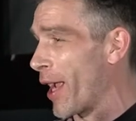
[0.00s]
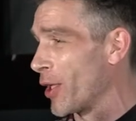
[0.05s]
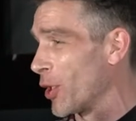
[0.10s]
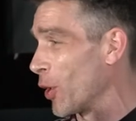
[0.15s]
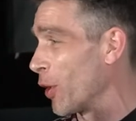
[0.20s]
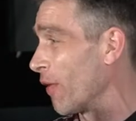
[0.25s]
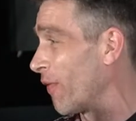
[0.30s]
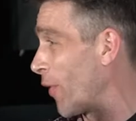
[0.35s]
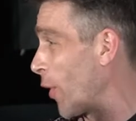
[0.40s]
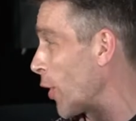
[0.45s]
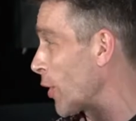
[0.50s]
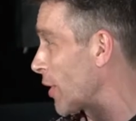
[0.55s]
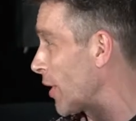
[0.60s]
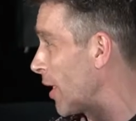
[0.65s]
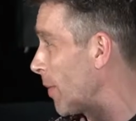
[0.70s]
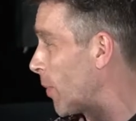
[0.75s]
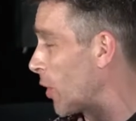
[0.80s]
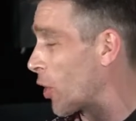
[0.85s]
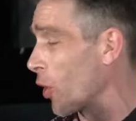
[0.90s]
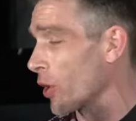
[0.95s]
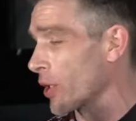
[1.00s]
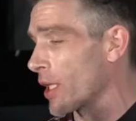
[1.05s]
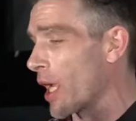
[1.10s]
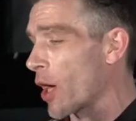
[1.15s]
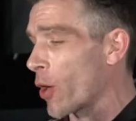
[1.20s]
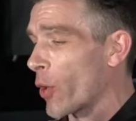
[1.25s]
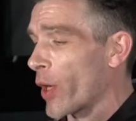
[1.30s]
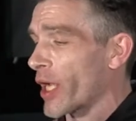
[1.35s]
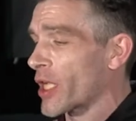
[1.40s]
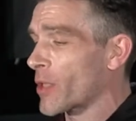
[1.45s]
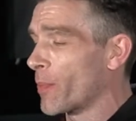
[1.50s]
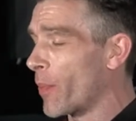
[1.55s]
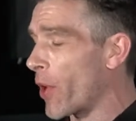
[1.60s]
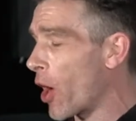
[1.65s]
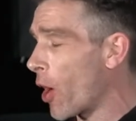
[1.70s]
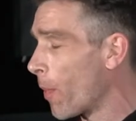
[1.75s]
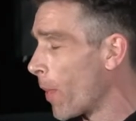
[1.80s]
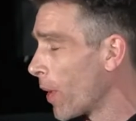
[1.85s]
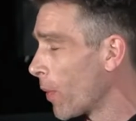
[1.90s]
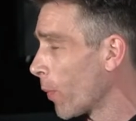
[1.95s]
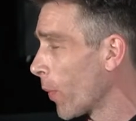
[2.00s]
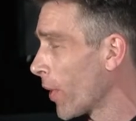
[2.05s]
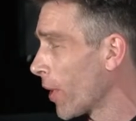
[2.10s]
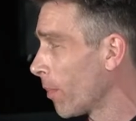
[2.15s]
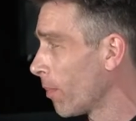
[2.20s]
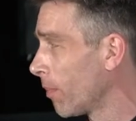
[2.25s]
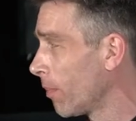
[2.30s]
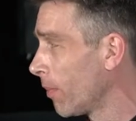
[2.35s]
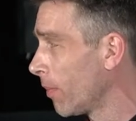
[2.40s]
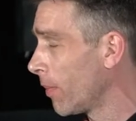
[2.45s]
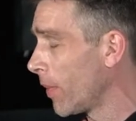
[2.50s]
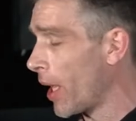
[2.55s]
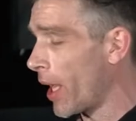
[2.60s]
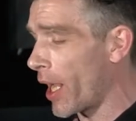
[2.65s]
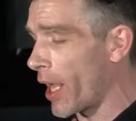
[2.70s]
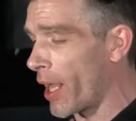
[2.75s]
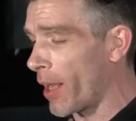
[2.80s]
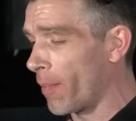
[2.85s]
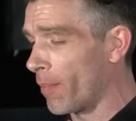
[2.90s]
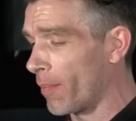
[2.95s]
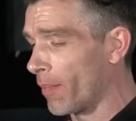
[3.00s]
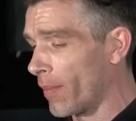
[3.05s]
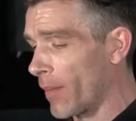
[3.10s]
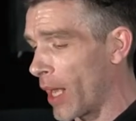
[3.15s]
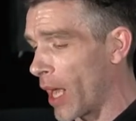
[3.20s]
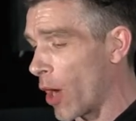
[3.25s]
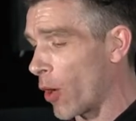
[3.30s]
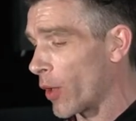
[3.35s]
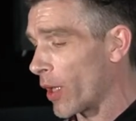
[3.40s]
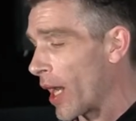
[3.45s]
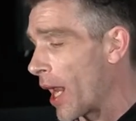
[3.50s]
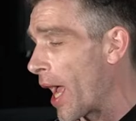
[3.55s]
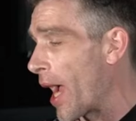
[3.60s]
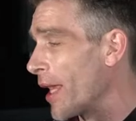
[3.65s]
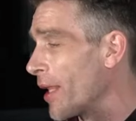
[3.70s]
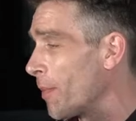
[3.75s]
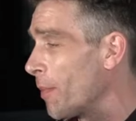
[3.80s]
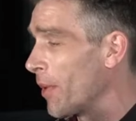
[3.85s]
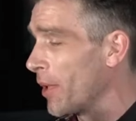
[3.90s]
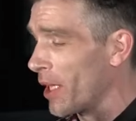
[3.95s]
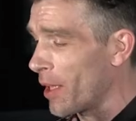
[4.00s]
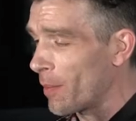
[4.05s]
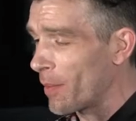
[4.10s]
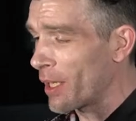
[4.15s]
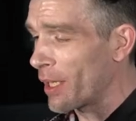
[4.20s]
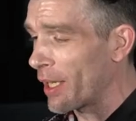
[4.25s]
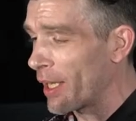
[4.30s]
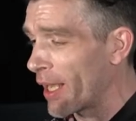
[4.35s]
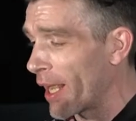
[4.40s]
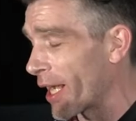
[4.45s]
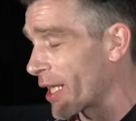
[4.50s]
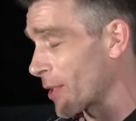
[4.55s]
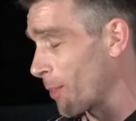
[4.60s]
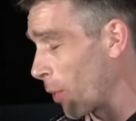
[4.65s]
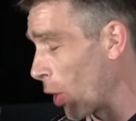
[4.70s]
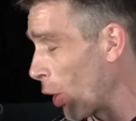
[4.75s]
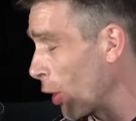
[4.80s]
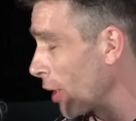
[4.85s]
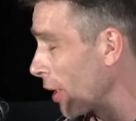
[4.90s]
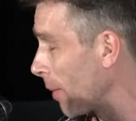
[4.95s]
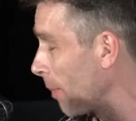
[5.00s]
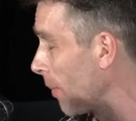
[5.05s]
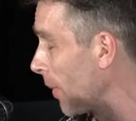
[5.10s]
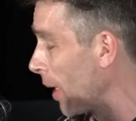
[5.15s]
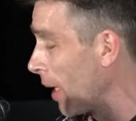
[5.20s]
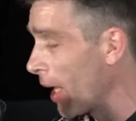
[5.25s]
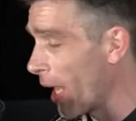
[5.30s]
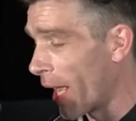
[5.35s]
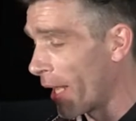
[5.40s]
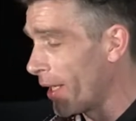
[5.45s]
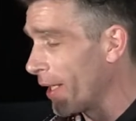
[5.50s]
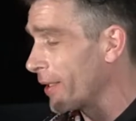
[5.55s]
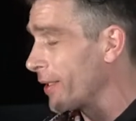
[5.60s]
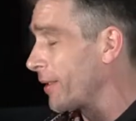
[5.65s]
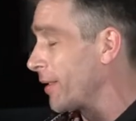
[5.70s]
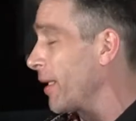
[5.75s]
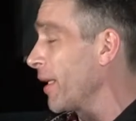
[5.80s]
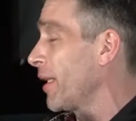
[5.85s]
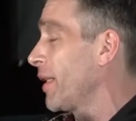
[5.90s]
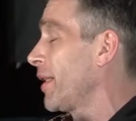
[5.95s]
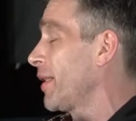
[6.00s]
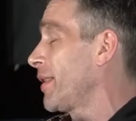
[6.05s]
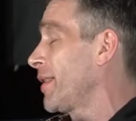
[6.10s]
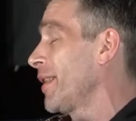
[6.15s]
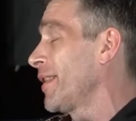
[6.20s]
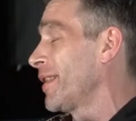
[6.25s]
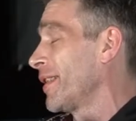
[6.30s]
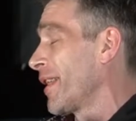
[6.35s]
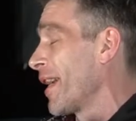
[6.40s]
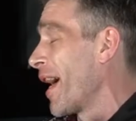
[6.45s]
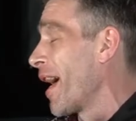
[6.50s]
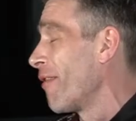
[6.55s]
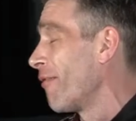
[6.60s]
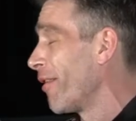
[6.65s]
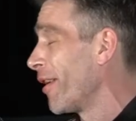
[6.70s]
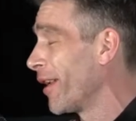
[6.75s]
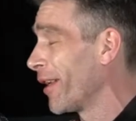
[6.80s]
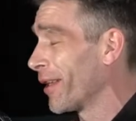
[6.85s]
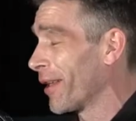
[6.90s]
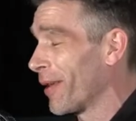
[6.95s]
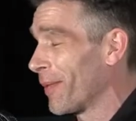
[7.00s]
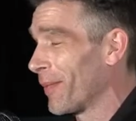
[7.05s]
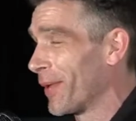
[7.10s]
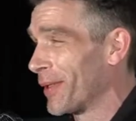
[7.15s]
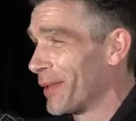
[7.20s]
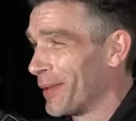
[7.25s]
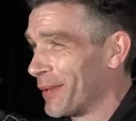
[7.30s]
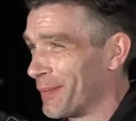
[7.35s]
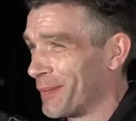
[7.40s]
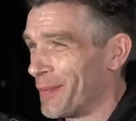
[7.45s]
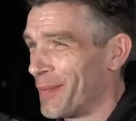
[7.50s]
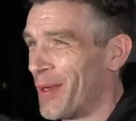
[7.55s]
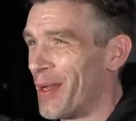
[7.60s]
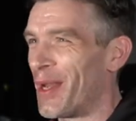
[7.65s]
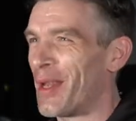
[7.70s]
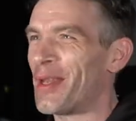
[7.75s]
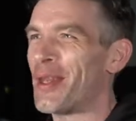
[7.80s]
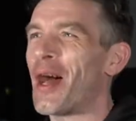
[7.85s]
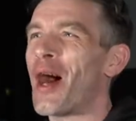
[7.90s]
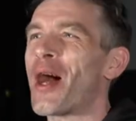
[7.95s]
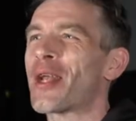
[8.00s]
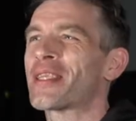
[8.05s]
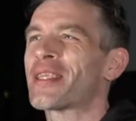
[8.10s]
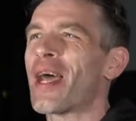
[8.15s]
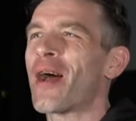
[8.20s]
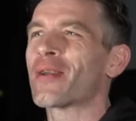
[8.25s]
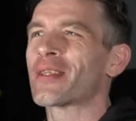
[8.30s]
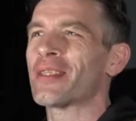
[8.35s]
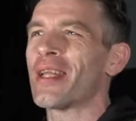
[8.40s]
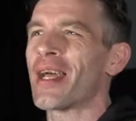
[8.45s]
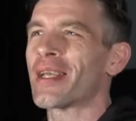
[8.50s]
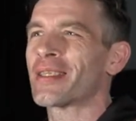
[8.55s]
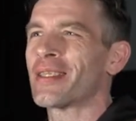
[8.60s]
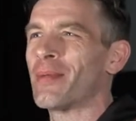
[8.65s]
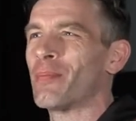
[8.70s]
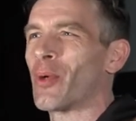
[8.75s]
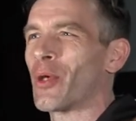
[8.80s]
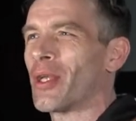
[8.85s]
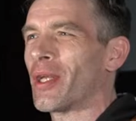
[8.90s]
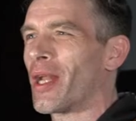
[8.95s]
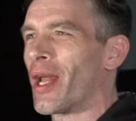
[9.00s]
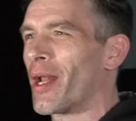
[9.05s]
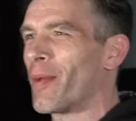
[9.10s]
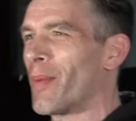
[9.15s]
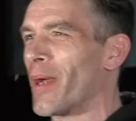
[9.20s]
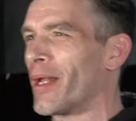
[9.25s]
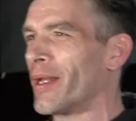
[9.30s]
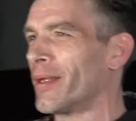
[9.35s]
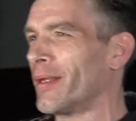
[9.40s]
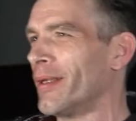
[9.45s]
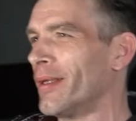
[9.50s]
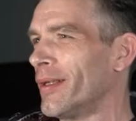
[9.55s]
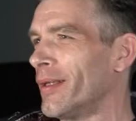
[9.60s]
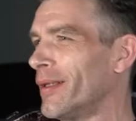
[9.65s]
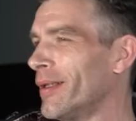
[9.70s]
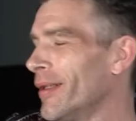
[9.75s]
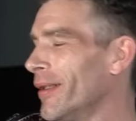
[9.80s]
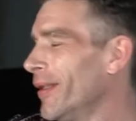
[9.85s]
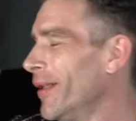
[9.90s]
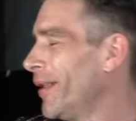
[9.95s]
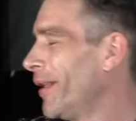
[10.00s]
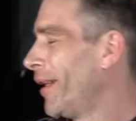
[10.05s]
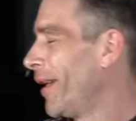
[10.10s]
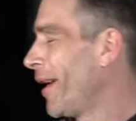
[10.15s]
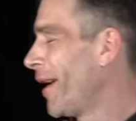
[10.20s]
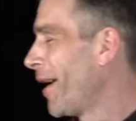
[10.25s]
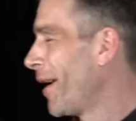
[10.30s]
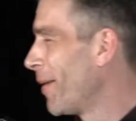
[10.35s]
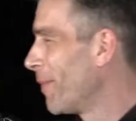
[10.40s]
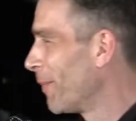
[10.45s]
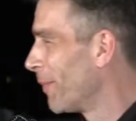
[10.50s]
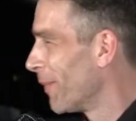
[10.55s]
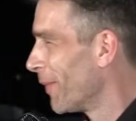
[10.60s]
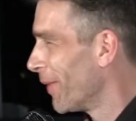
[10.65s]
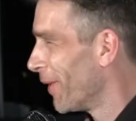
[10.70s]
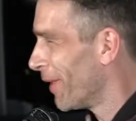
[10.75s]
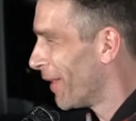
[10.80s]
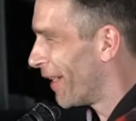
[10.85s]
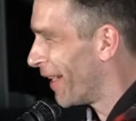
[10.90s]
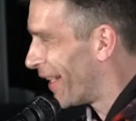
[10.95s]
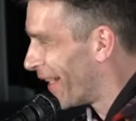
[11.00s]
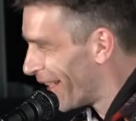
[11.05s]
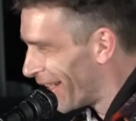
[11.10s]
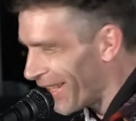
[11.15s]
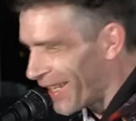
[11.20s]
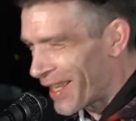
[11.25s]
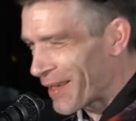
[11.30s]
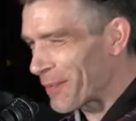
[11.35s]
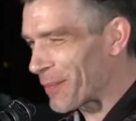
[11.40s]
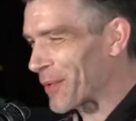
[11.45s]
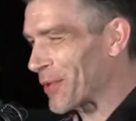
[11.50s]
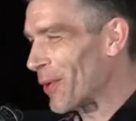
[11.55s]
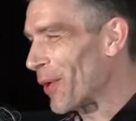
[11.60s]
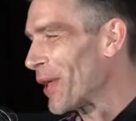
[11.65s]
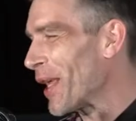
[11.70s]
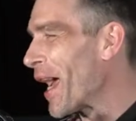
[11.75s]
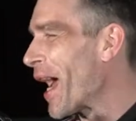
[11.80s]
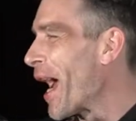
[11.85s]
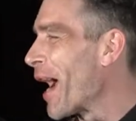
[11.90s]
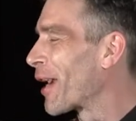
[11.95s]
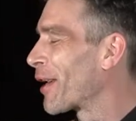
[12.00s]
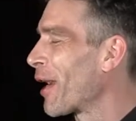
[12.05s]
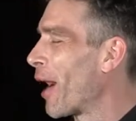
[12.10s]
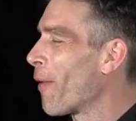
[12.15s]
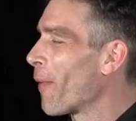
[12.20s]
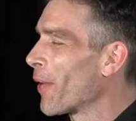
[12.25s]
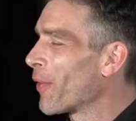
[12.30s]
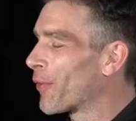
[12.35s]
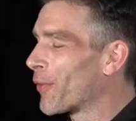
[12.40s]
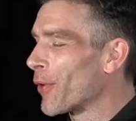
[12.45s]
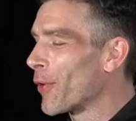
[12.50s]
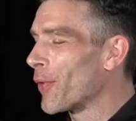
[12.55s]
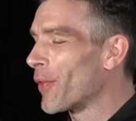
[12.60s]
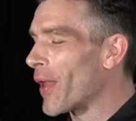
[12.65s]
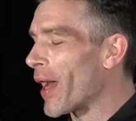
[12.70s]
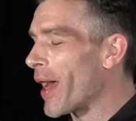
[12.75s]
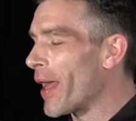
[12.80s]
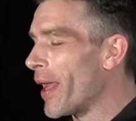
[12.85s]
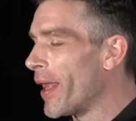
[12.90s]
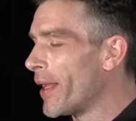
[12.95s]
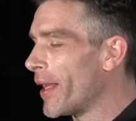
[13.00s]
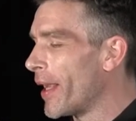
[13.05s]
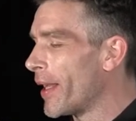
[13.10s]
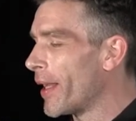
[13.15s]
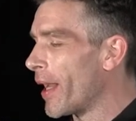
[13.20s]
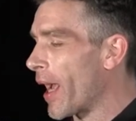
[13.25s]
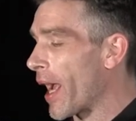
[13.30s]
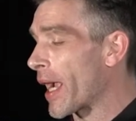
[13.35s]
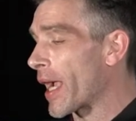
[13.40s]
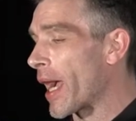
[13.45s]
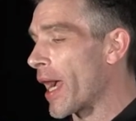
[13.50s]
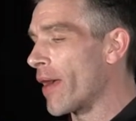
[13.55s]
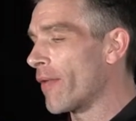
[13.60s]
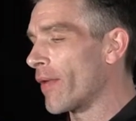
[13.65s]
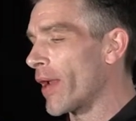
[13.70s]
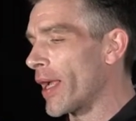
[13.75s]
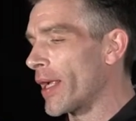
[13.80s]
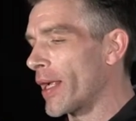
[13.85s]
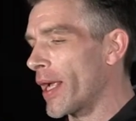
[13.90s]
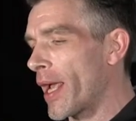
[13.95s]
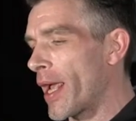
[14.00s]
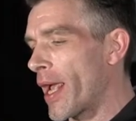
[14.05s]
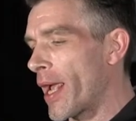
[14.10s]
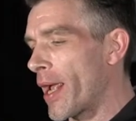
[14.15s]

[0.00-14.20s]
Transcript: university, because I could experiment with them. I would lie them, manipulate, exploit them, and they didn't care really. No, it sounds nasty, but you know what I mean? So yeah, I went through that, and then I kind of like,